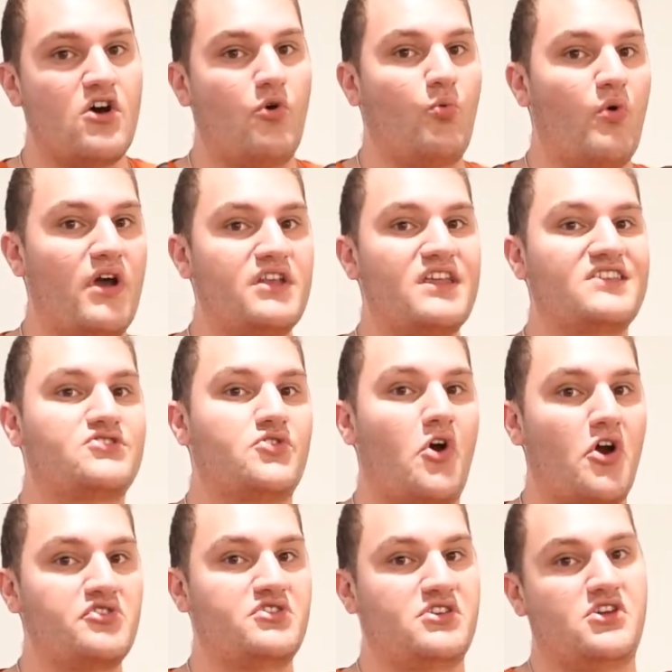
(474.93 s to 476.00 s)
when it's
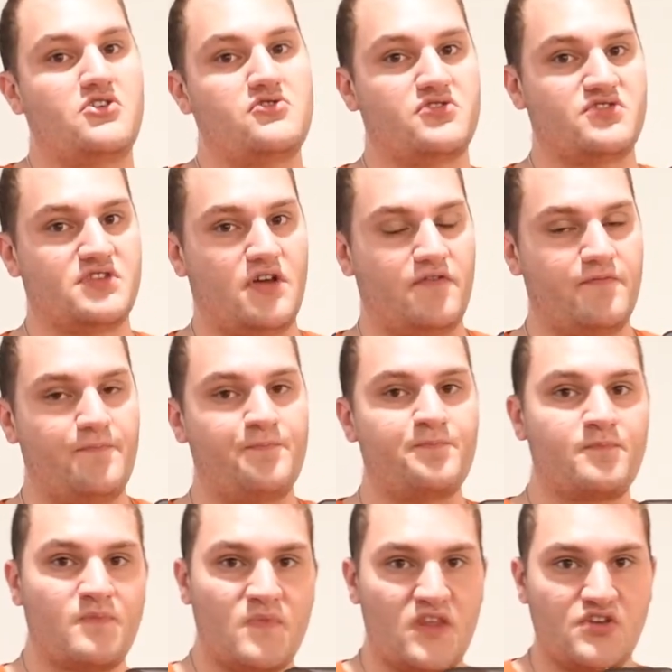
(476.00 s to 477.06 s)
hard to hear yourself.
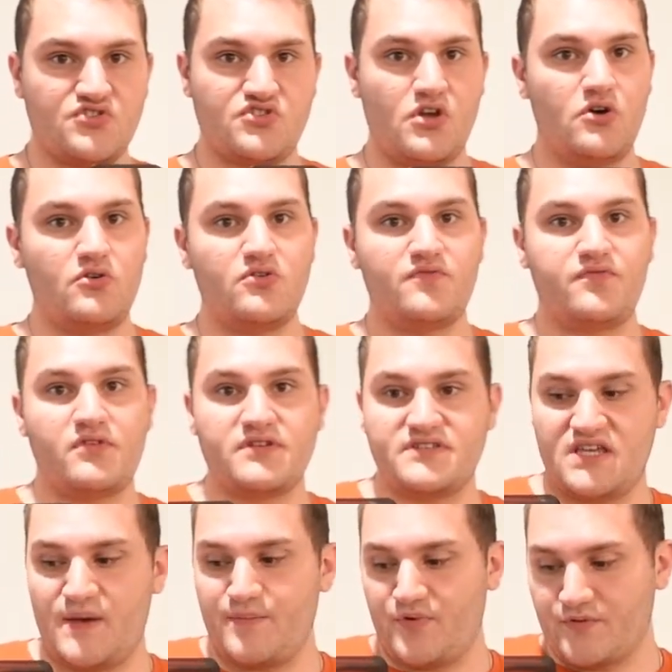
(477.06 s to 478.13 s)
So, for
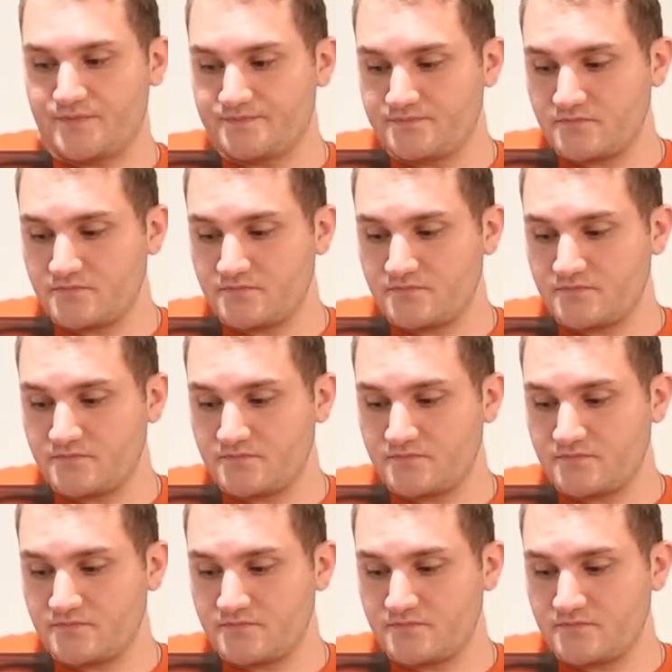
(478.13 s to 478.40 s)
example,